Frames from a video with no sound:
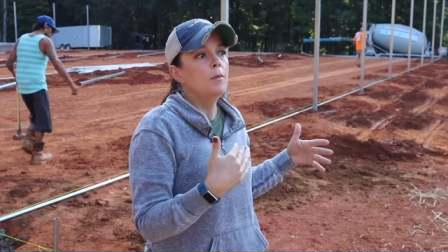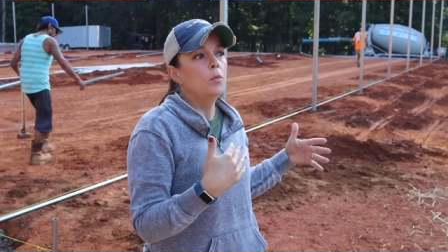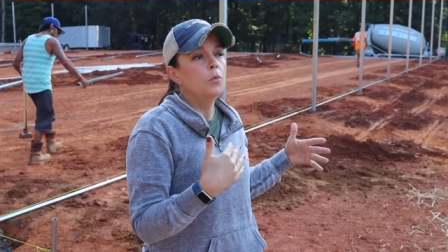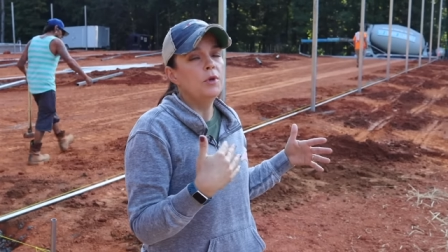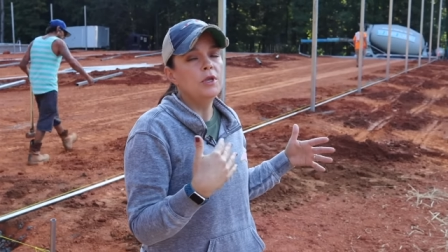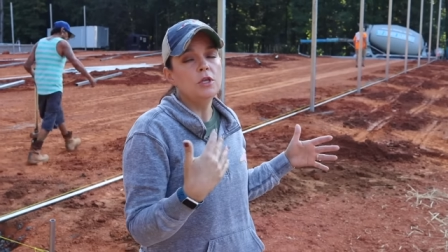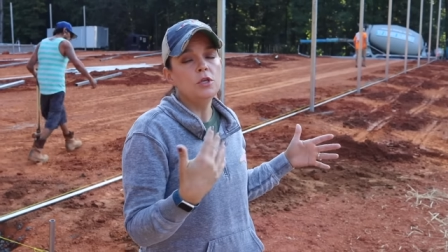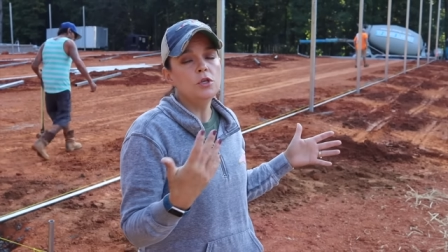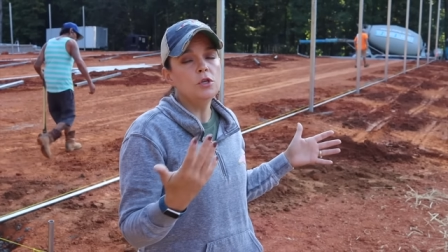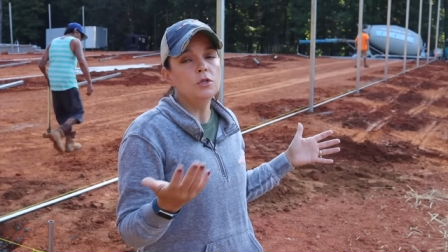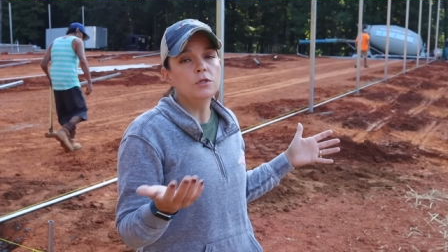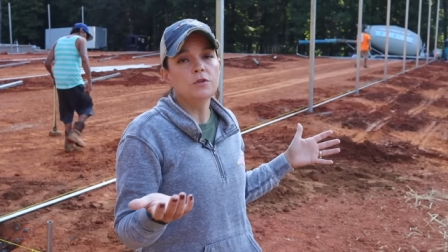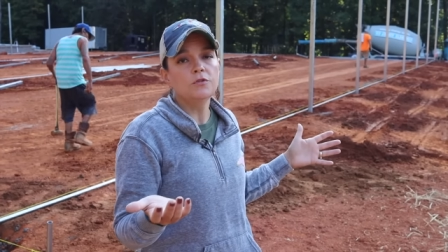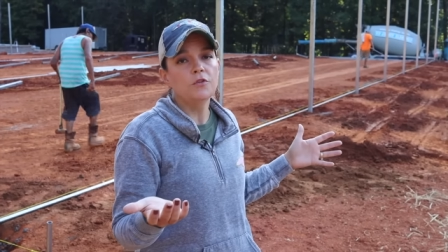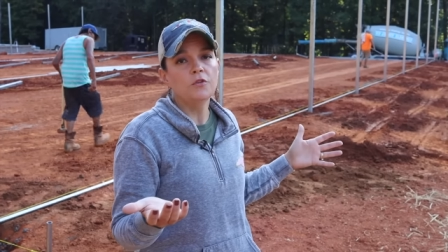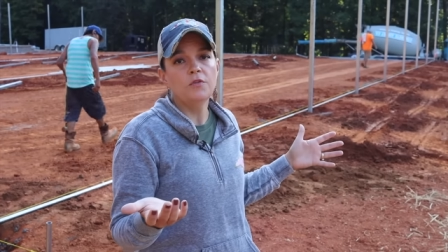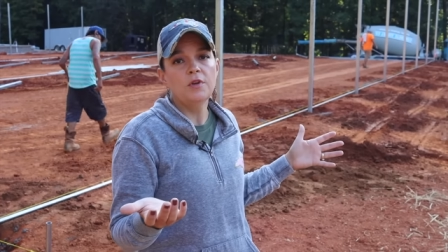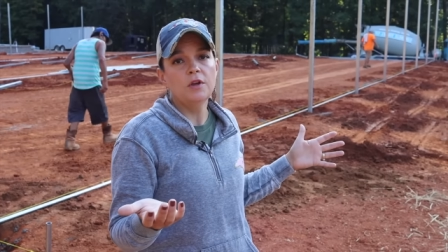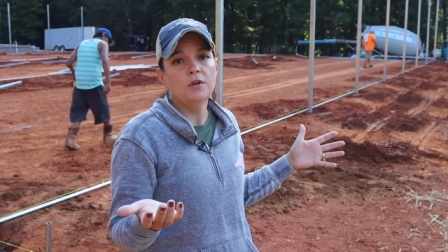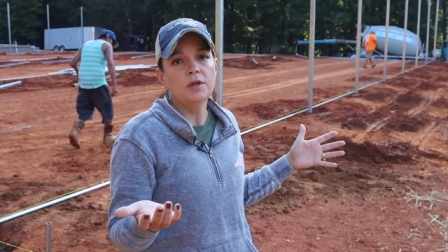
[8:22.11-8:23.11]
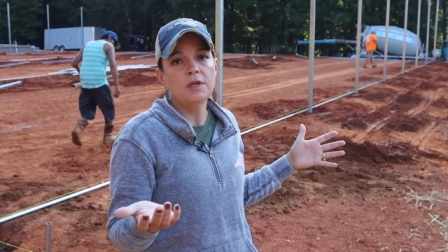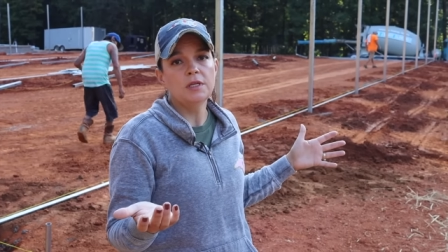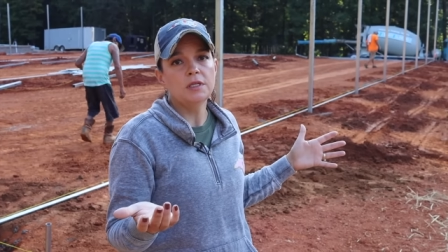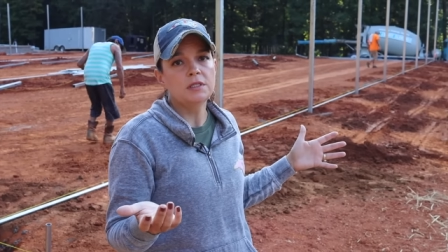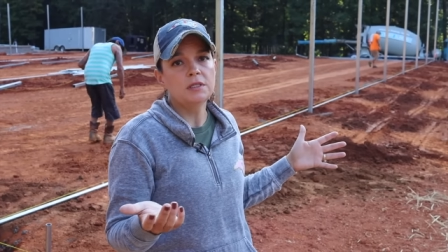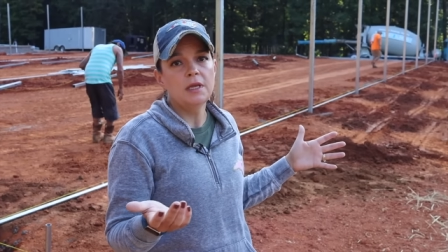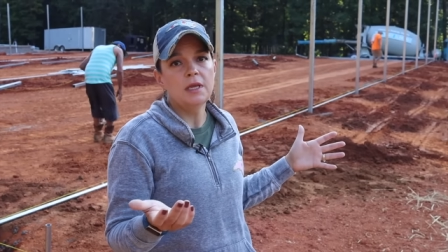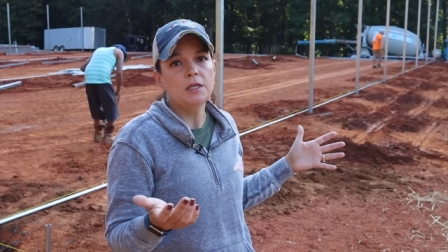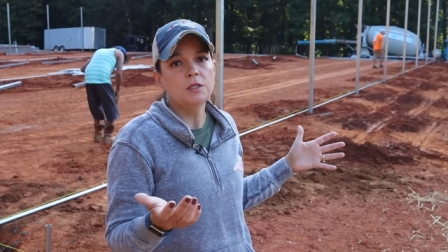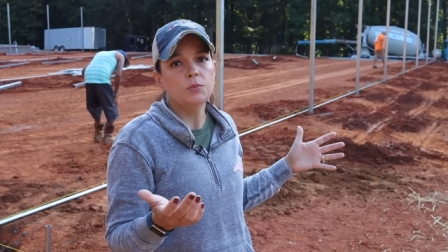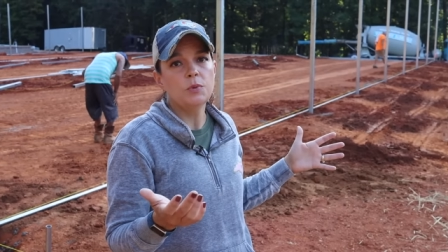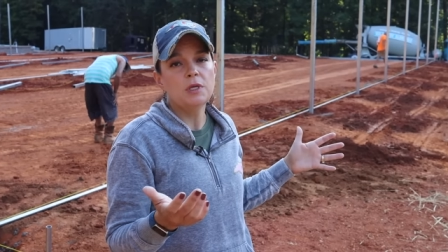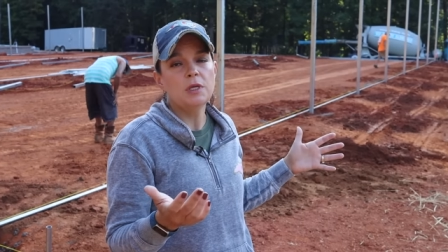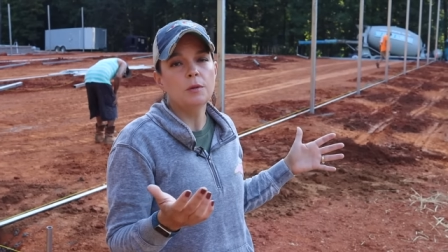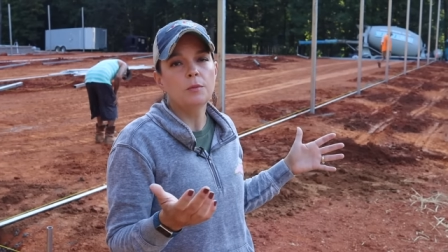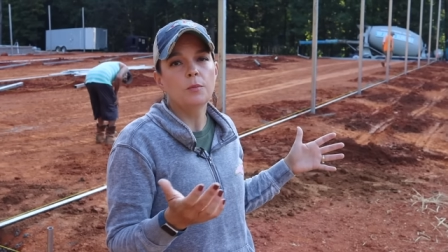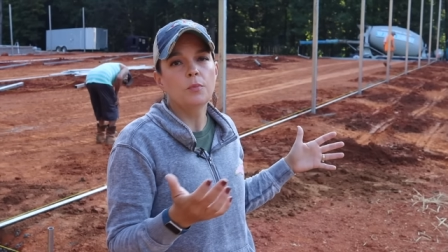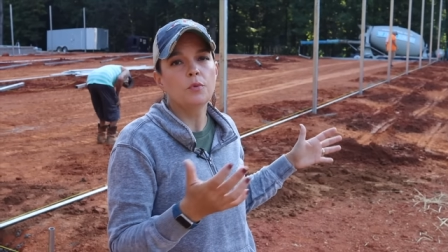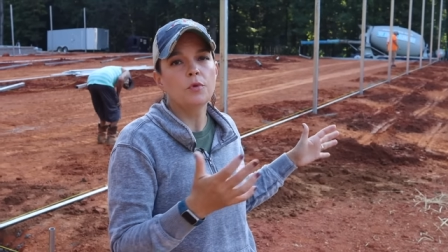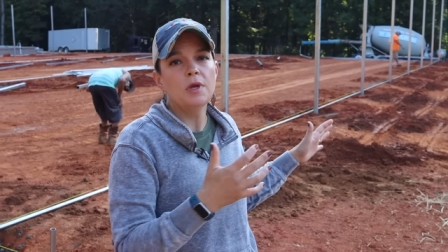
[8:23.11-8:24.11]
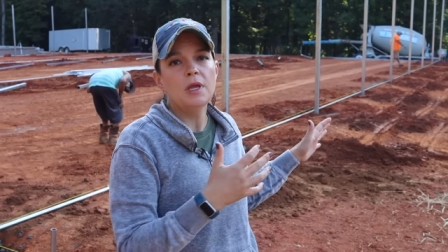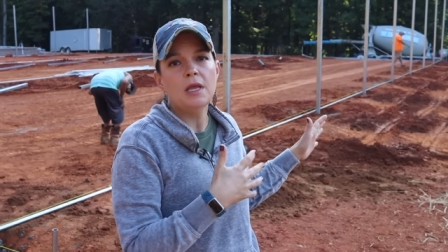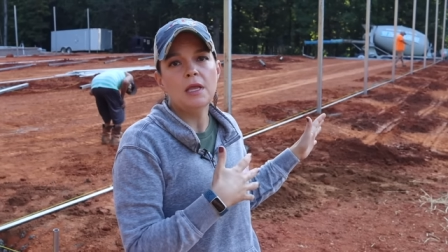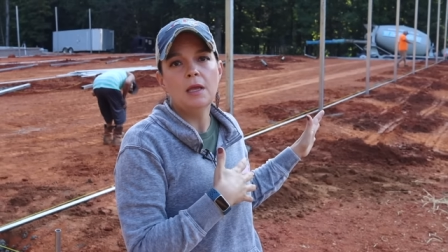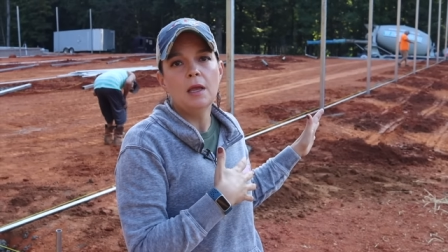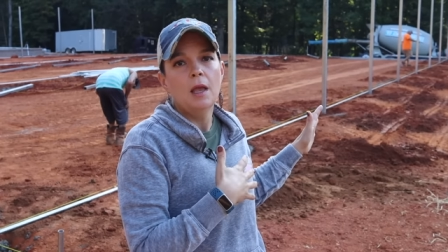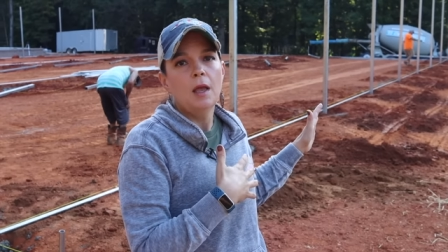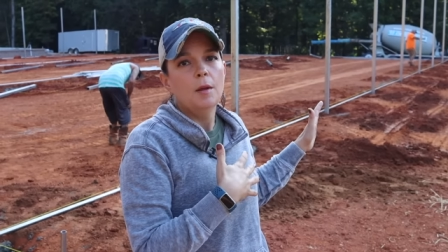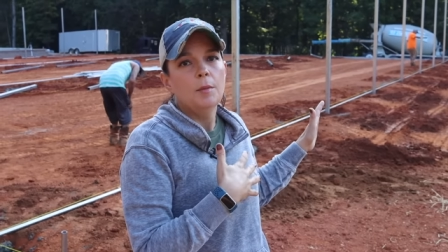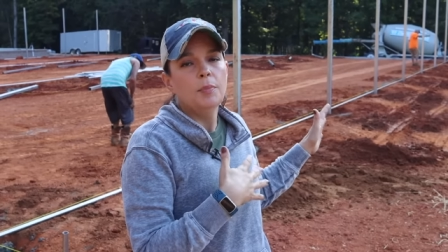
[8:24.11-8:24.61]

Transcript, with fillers: We can use it for various things. We can bring